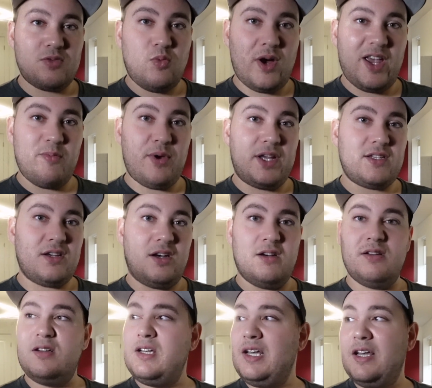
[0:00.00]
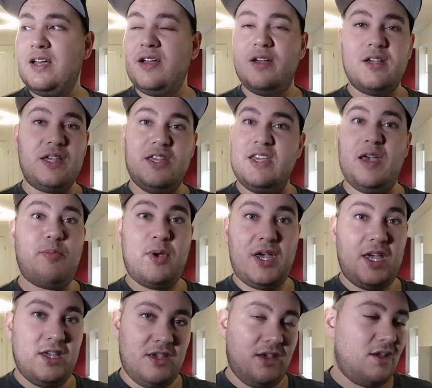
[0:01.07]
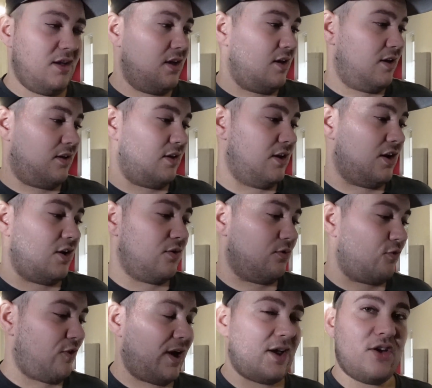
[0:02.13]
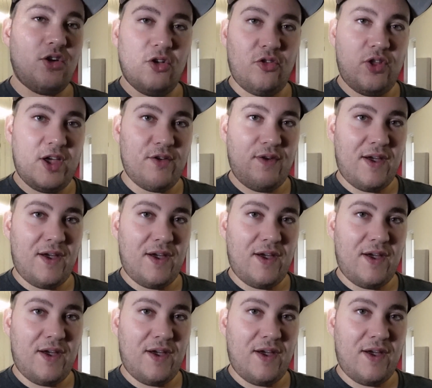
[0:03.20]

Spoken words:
way better. Yippee. You know, thank God they've